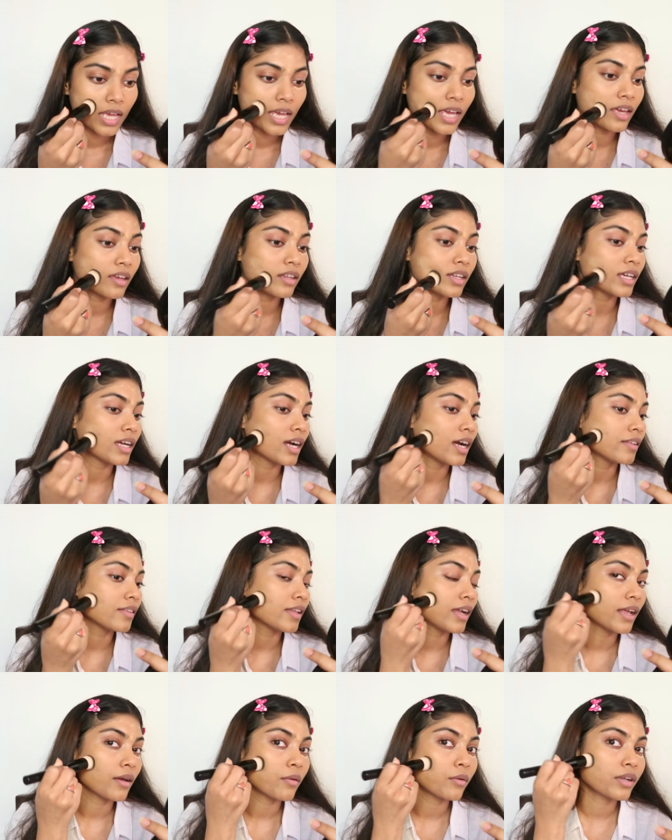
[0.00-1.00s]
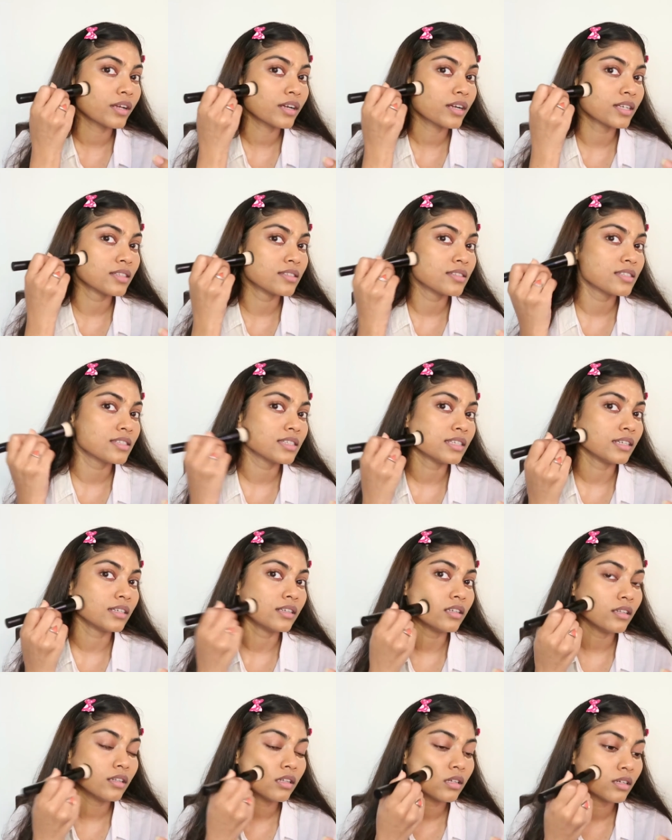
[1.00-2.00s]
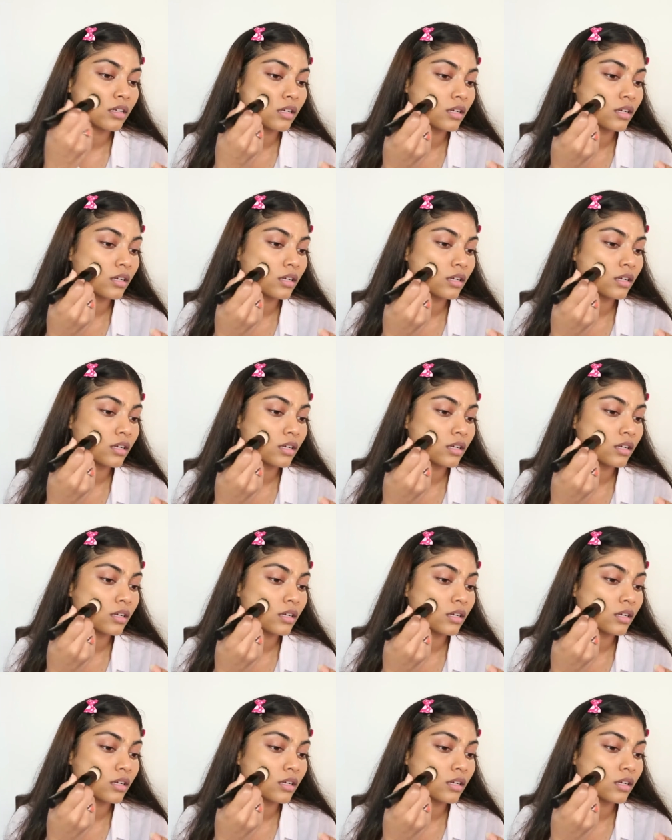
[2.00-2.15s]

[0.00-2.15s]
area that I want to conceal.